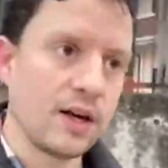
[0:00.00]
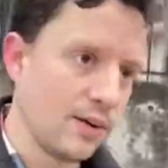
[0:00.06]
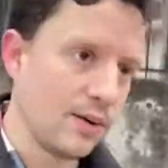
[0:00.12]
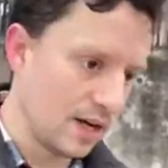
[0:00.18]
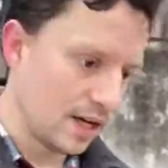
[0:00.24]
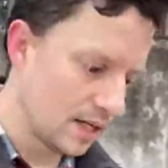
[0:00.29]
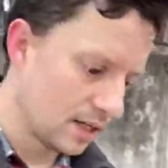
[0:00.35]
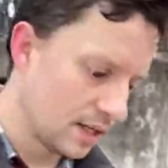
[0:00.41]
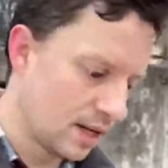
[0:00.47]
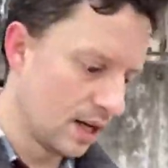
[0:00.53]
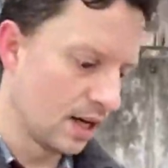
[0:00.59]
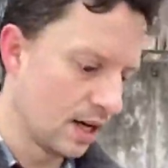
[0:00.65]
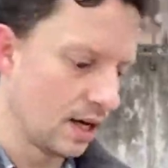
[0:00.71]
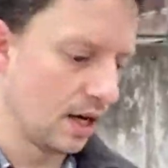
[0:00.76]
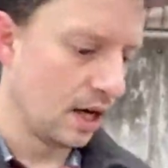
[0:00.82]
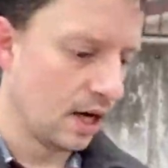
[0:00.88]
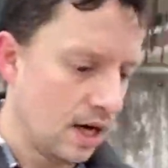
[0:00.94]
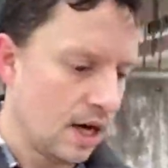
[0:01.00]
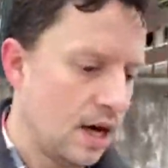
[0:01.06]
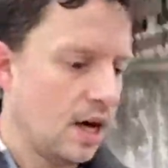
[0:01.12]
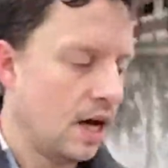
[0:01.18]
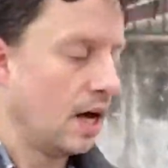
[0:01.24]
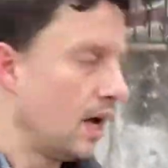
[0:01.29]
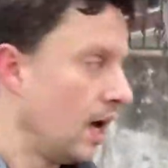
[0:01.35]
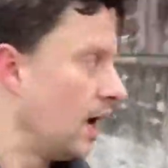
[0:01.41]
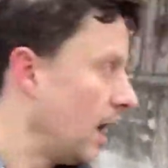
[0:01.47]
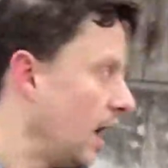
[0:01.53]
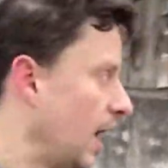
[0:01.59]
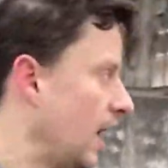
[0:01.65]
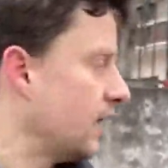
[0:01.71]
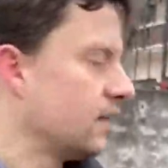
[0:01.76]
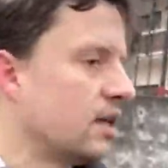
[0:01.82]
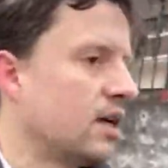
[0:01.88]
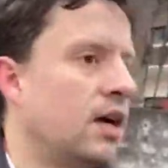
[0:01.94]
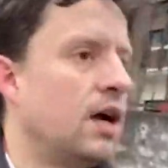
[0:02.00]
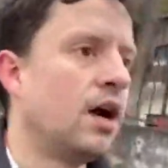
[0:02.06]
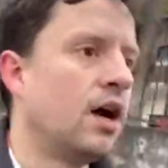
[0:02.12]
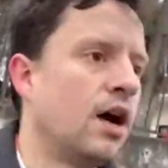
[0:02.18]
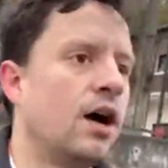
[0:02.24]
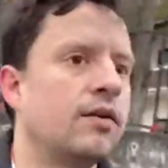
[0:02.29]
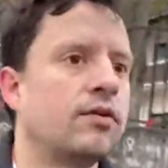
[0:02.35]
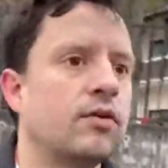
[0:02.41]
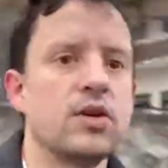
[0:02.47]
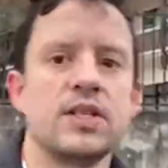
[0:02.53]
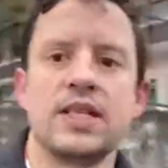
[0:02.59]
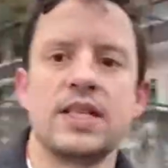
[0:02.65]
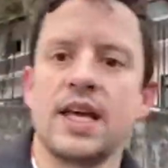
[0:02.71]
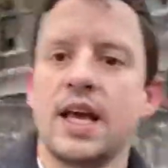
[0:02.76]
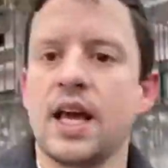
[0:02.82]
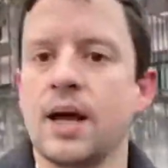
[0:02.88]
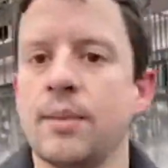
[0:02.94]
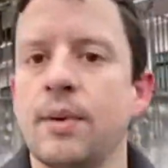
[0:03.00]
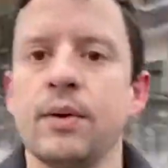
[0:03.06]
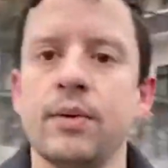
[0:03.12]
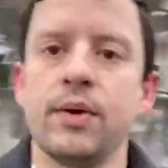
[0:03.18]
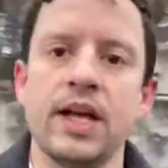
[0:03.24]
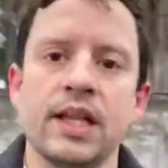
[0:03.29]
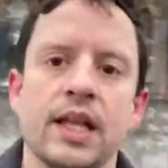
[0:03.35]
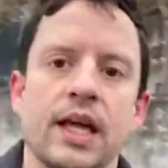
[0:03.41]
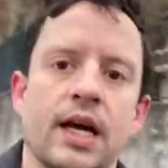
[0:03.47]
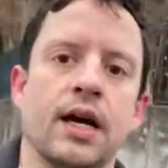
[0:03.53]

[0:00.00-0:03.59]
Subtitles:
is. And of course thinking about in like a